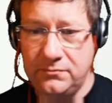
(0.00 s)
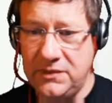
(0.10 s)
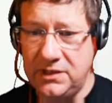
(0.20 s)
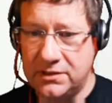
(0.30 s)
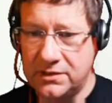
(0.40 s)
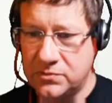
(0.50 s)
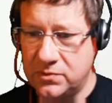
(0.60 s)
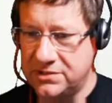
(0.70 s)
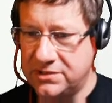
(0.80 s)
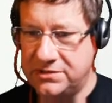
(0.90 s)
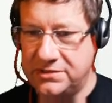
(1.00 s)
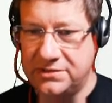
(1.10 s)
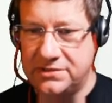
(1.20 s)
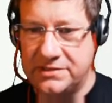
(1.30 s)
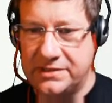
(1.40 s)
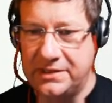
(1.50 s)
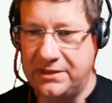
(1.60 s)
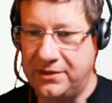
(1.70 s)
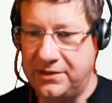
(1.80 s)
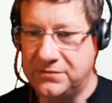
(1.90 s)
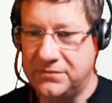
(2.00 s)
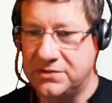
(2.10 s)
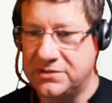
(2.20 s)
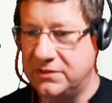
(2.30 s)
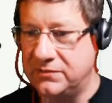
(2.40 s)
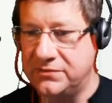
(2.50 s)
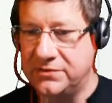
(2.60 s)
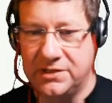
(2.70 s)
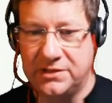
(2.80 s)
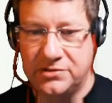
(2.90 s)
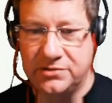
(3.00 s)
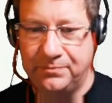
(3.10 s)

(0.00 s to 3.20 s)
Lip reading: And that's what I started to detail out in the first level of the dungeon.